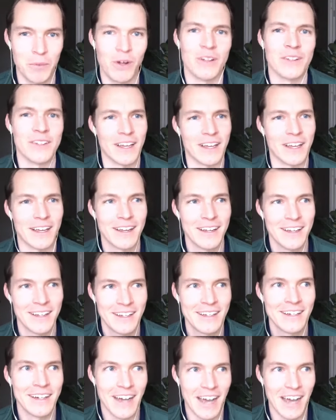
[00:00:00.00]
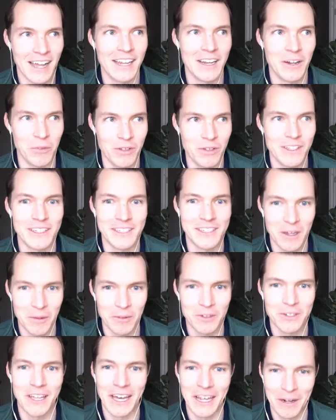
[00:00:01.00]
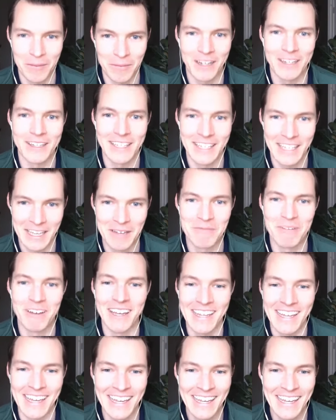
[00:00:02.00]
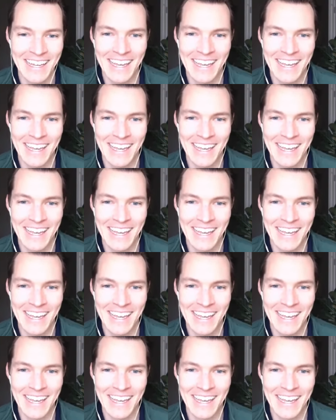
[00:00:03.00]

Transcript: I was like, I need to really double down on my DMing.